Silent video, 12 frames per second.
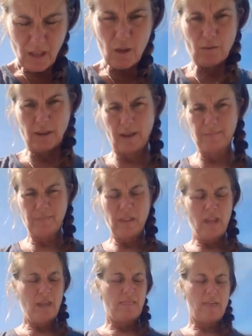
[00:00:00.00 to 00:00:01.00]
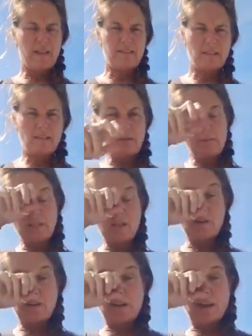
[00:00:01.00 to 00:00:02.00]
Okay, that took a little bit
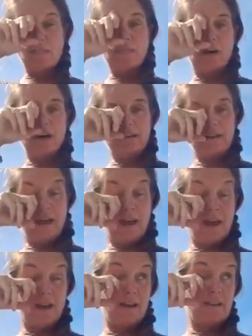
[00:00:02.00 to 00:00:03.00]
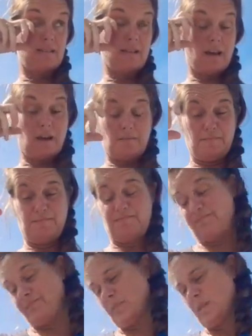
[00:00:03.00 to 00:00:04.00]
longer than I thought as
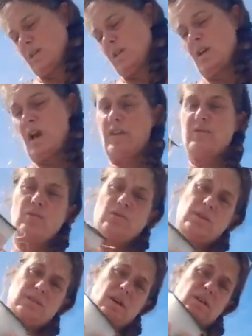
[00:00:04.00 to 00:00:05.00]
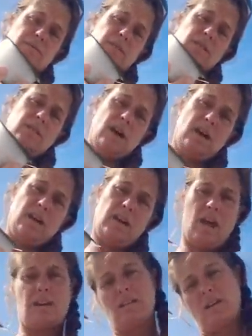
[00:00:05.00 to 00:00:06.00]
I threw this off of the deck and
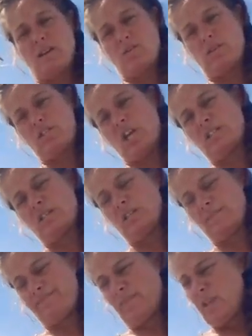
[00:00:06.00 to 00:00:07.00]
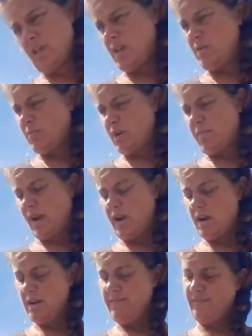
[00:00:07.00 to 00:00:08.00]
had to go and chase it. Put it back
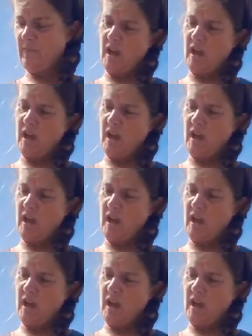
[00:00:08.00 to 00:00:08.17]
on.